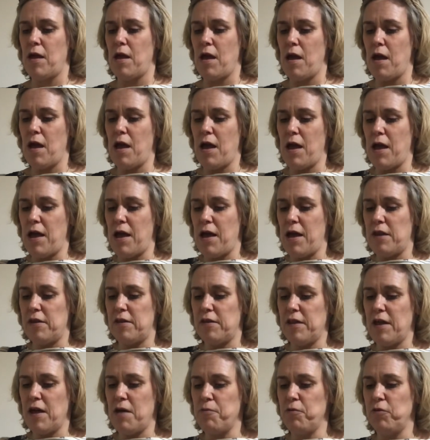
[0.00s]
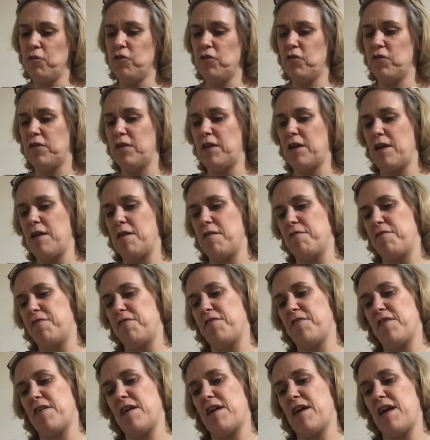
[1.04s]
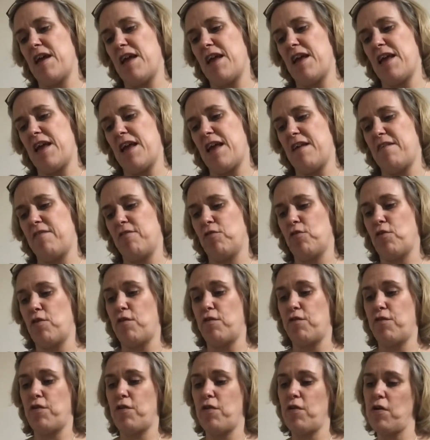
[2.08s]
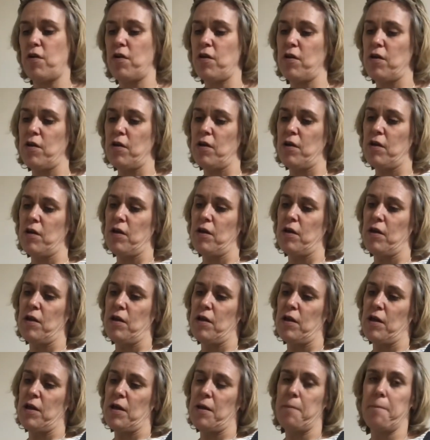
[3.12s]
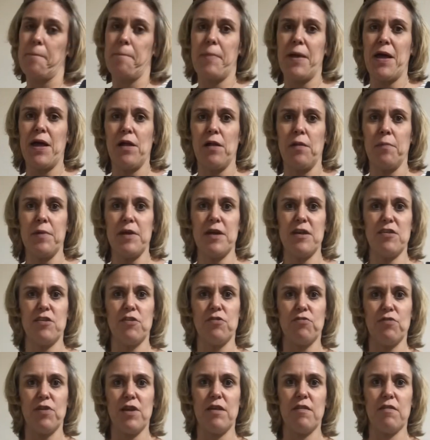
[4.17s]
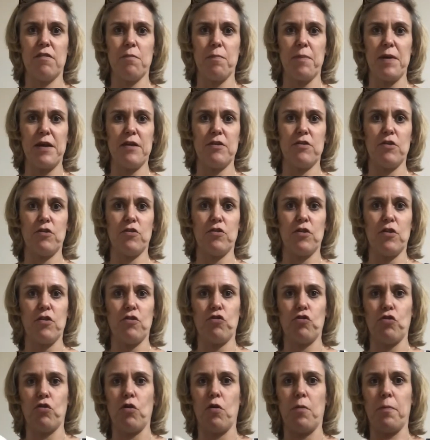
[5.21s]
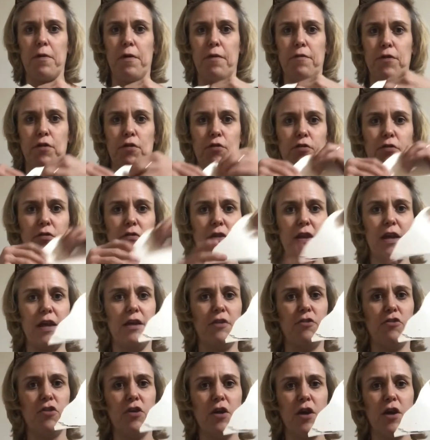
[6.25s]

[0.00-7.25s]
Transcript: And that will just give a sort of pelmet, a raised bit to the top of your stage.